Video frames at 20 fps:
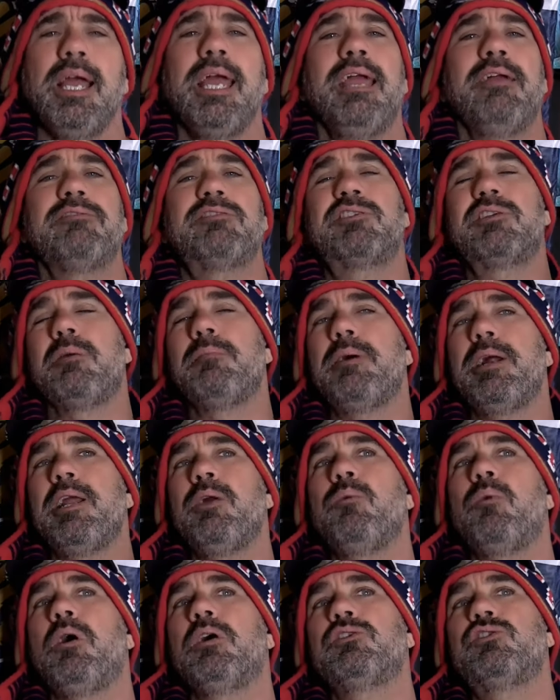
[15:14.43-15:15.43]
If somebody
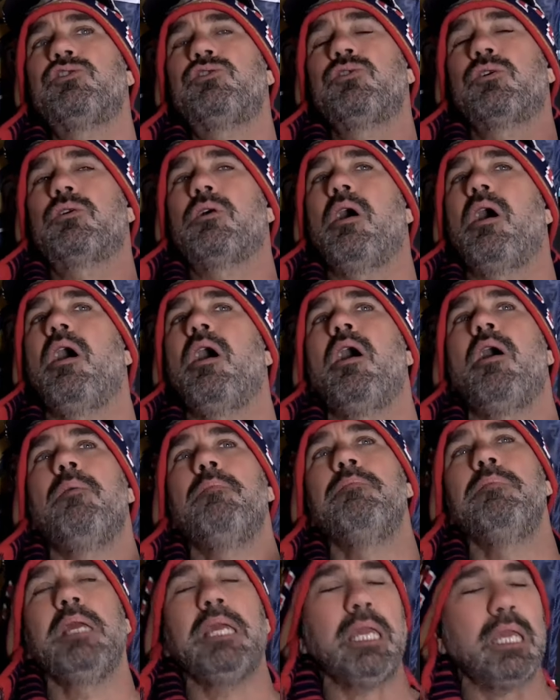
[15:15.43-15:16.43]
wants to call
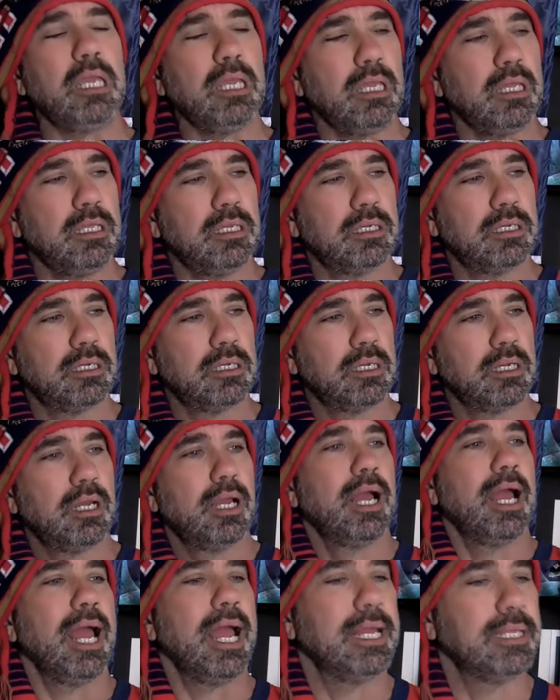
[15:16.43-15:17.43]
me
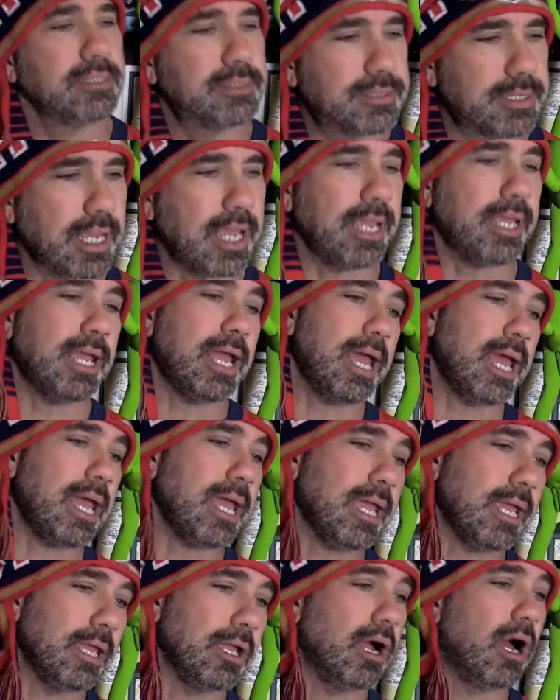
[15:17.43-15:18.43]
and say,
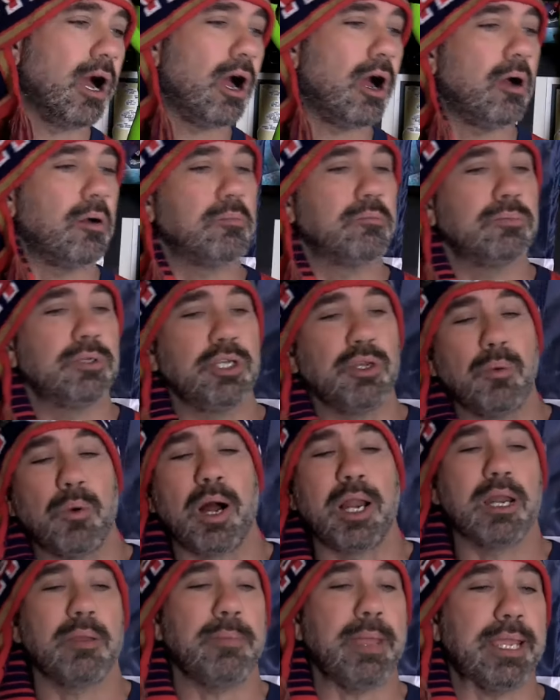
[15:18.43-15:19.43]
hey, you
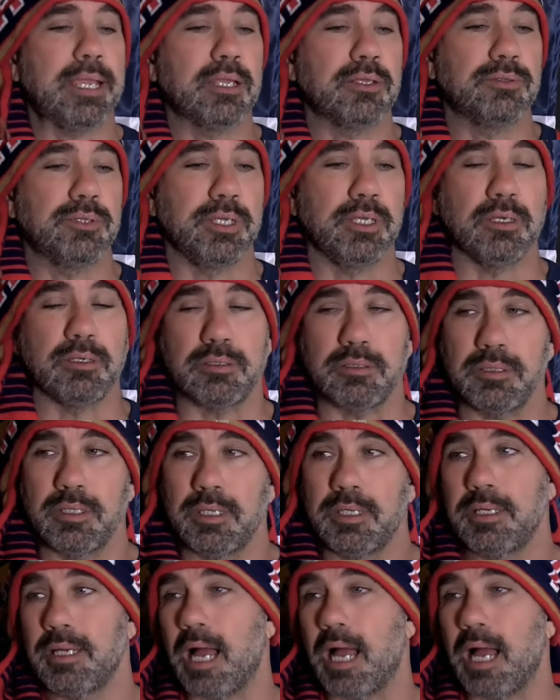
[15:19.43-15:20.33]
want to make a deal?